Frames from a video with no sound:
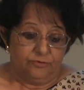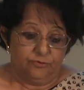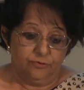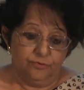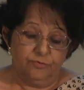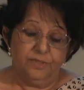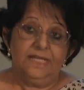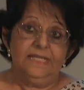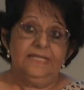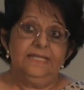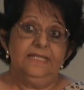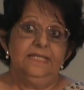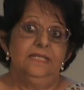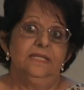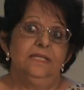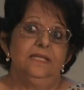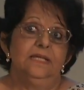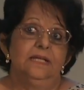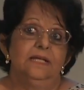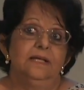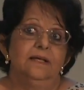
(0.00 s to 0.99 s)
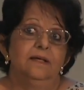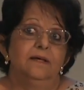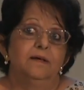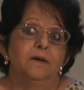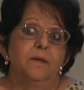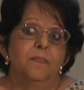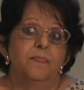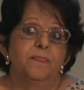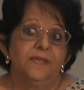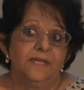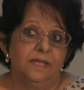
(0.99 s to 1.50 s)
to really
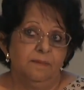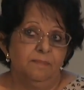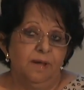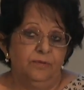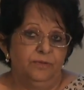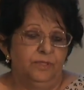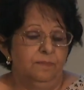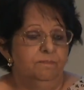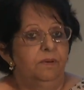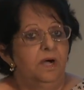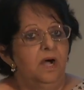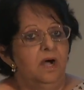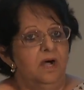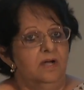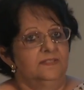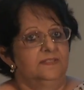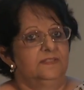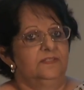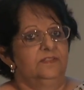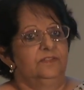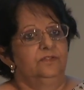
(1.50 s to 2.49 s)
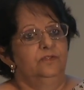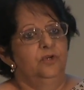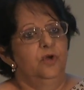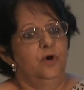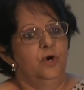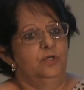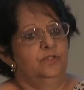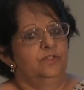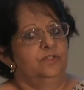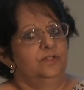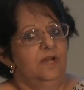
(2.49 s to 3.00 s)
uh, think about the past,
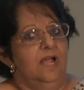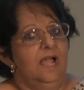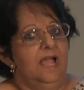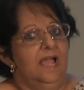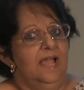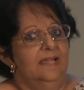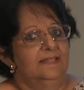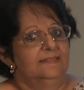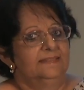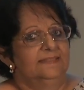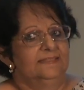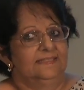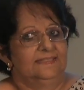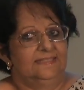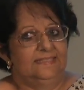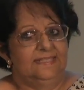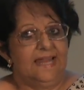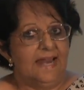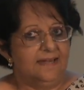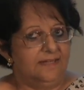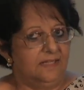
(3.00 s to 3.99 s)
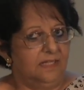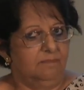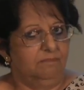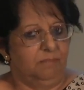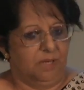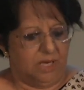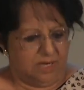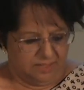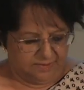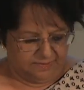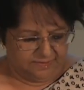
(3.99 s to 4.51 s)
not as a static
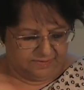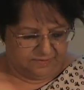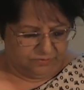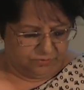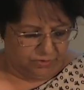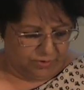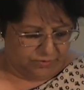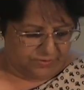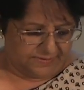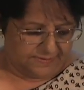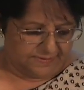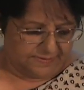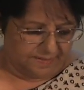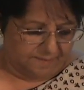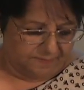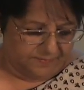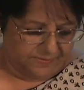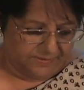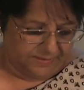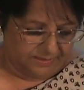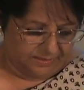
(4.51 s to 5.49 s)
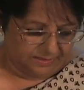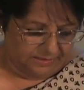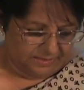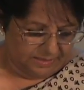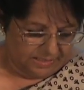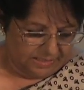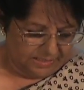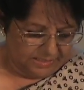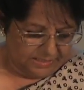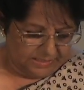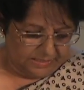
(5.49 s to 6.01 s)
past, not as something
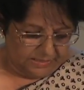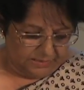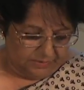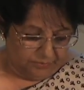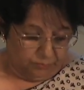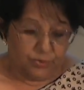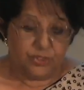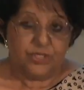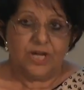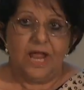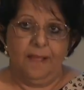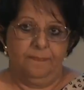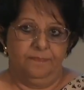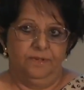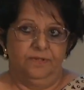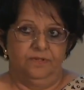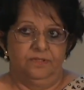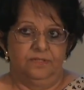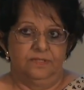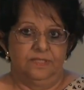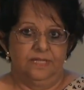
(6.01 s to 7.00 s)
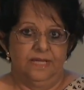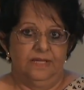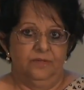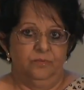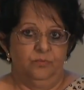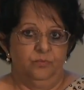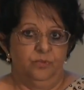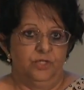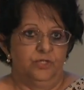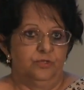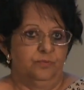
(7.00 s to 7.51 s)
which happened and
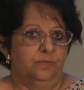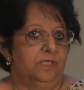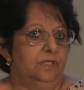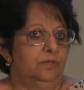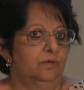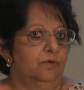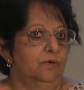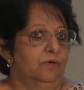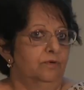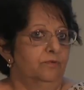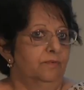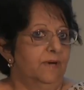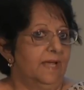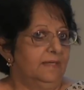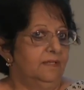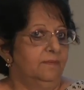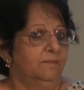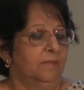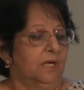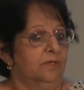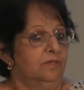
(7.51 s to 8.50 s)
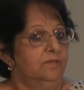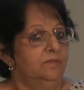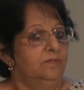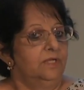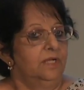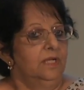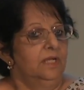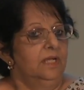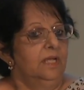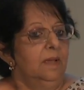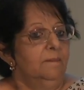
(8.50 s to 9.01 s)
which we all write about,
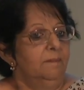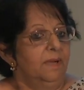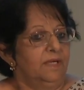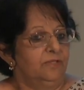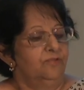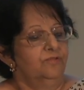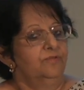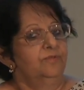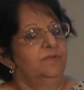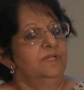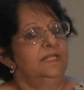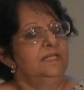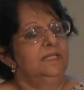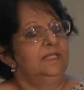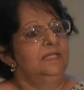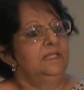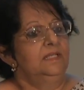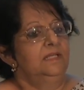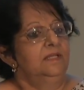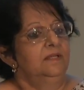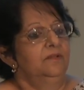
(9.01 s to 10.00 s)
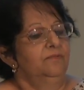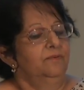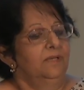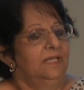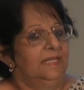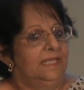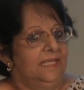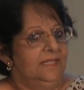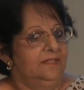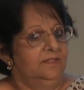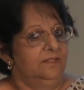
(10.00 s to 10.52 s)
but to really
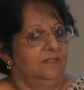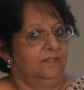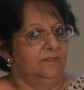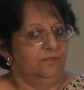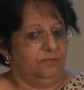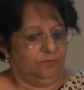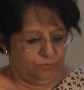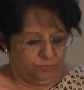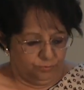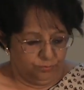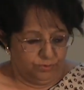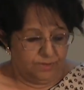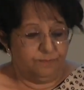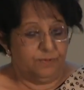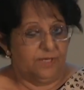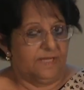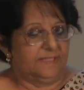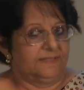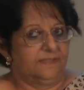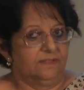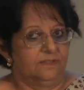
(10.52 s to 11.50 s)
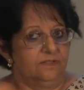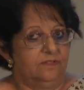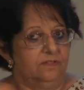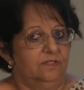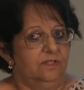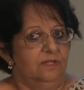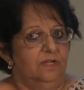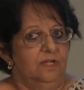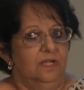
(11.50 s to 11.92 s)
relate it to the present,